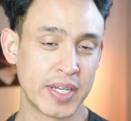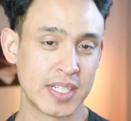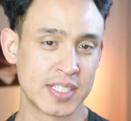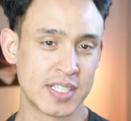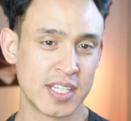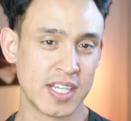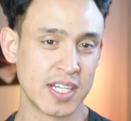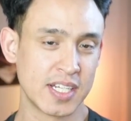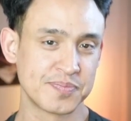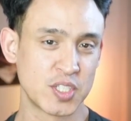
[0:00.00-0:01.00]
meets
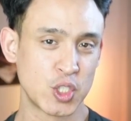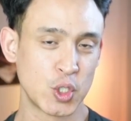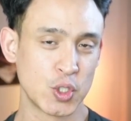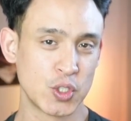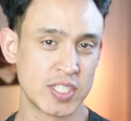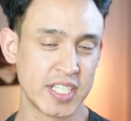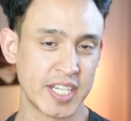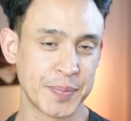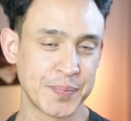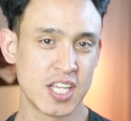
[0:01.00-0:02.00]
the shoulder seam,